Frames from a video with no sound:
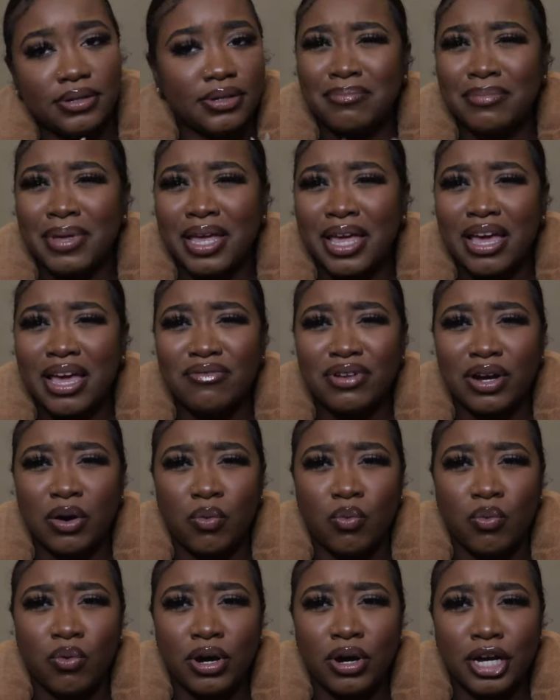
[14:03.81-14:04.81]
may have
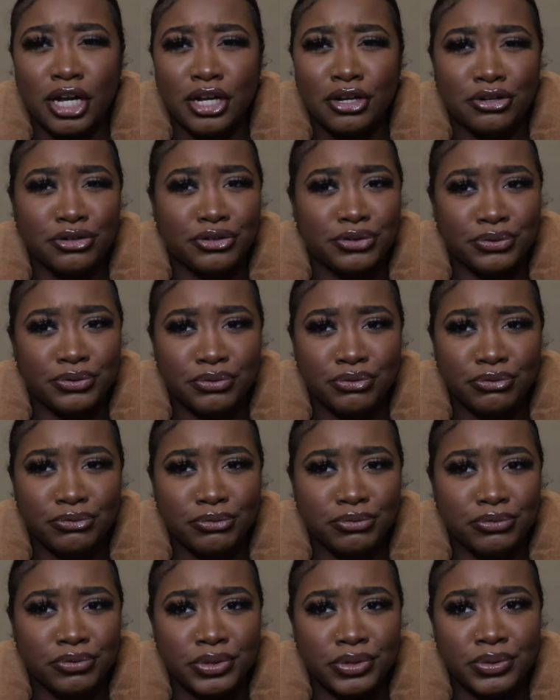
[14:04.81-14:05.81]
like one or two
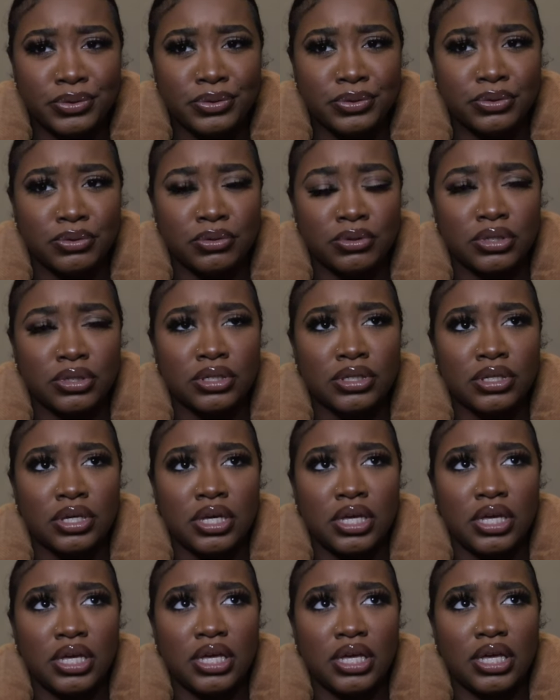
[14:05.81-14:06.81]
views,
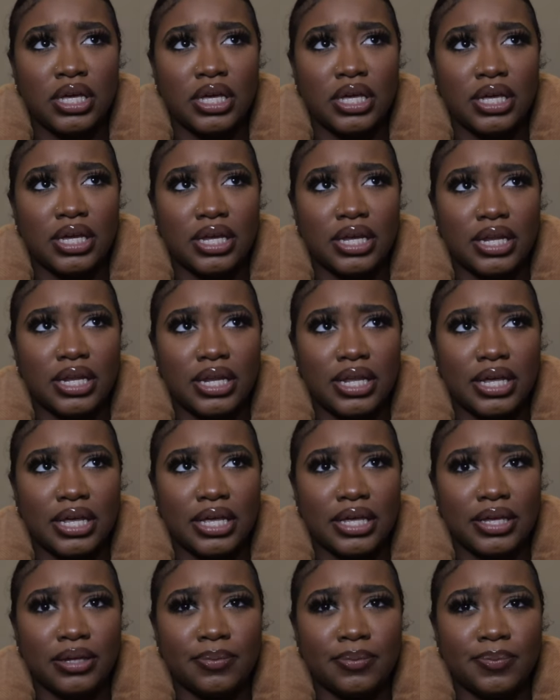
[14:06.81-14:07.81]

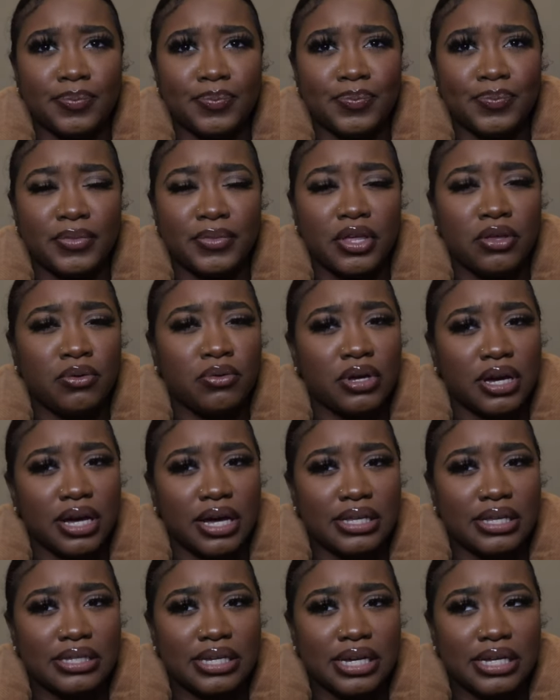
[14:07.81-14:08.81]
like, then you
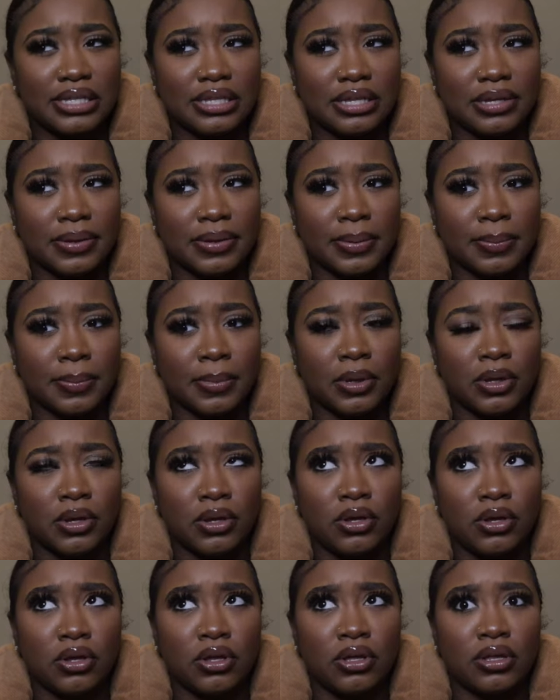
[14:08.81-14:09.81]
contact them
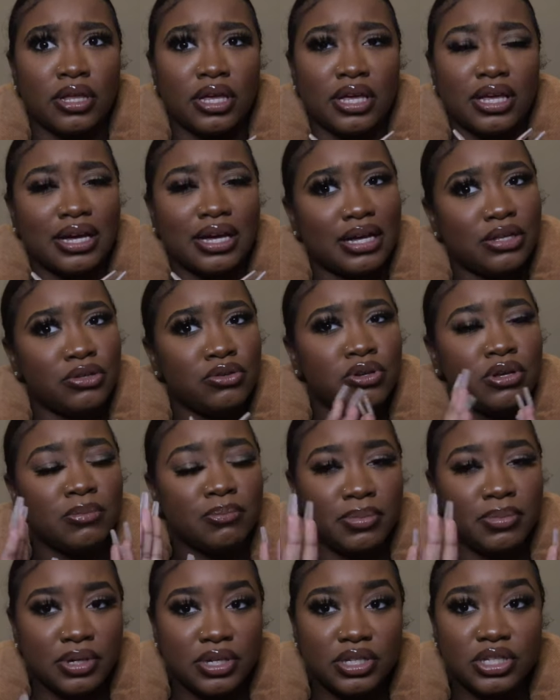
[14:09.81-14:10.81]
a con you can
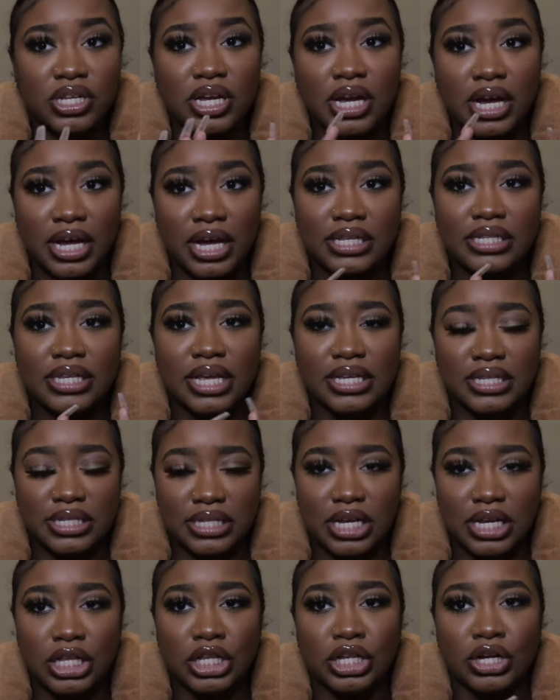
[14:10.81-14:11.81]
push contact
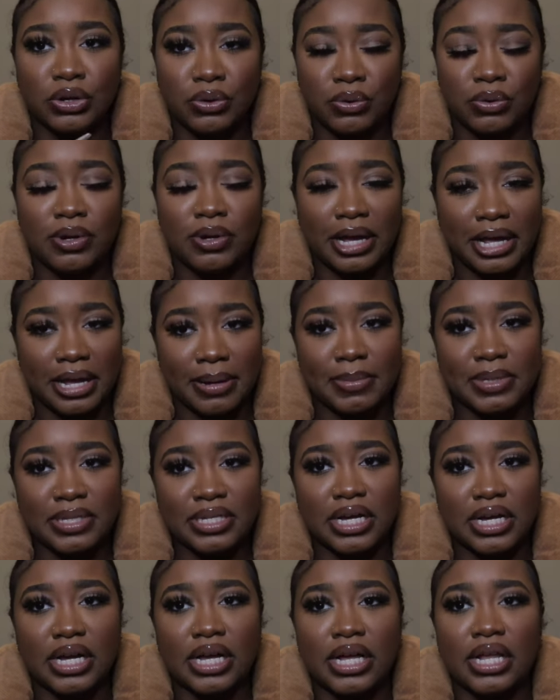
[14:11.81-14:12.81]
seller on
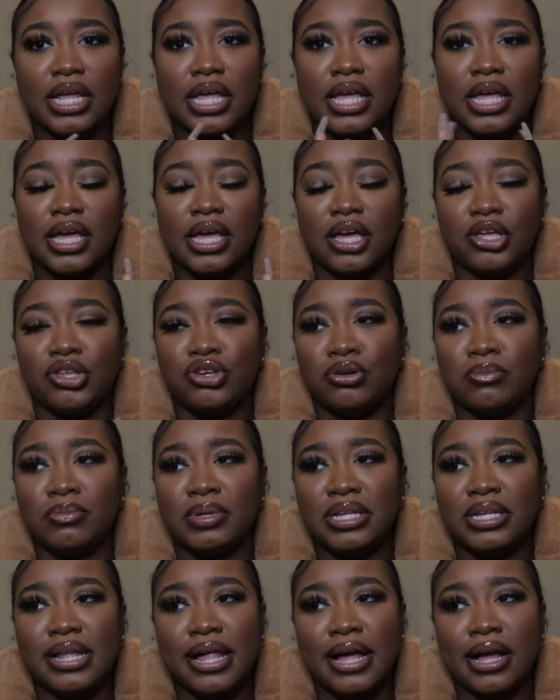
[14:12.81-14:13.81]
Amazon and you can
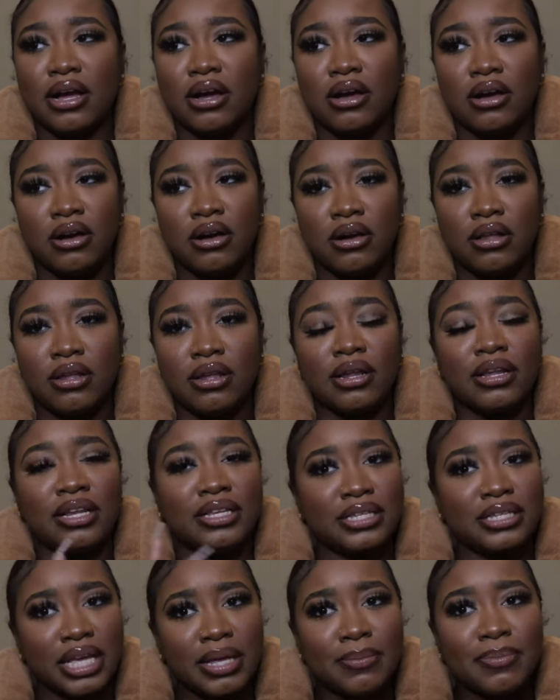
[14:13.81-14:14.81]
be like, oh, the
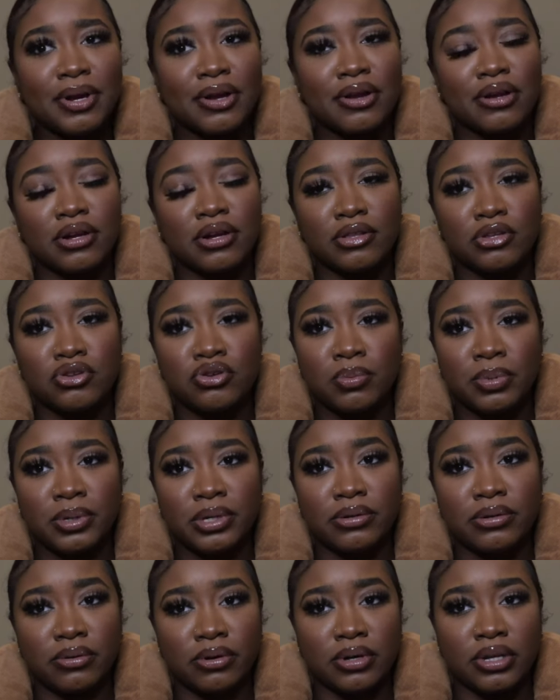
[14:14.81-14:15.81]
same paragraph you
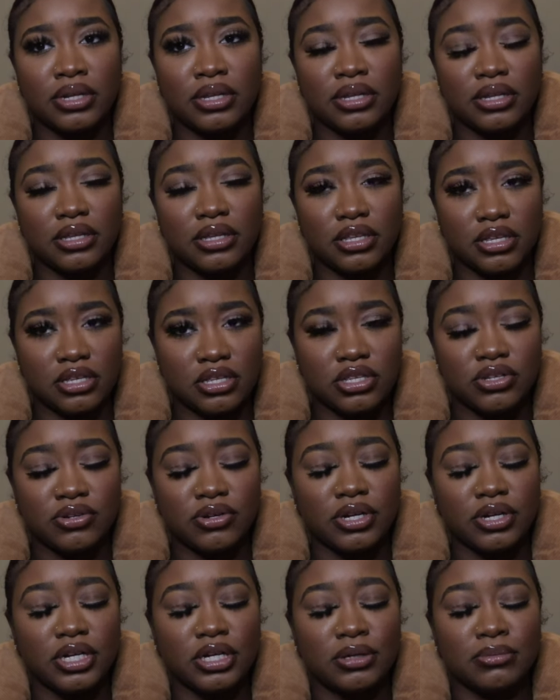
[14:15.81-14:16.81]
put on
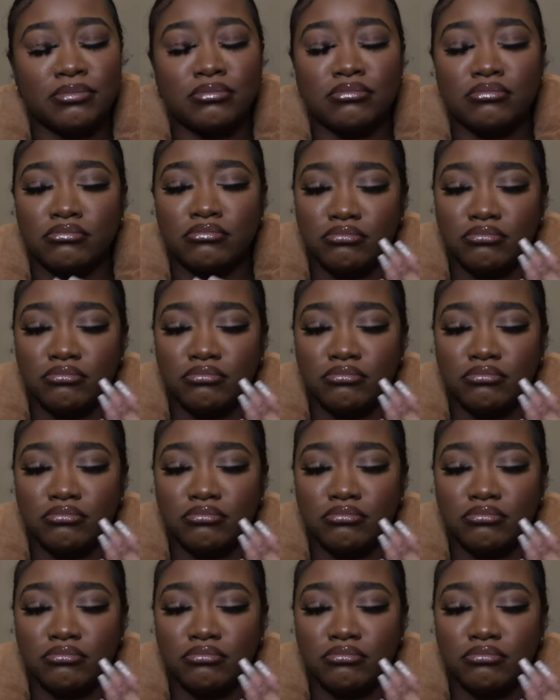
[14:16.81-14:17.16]
Instagram,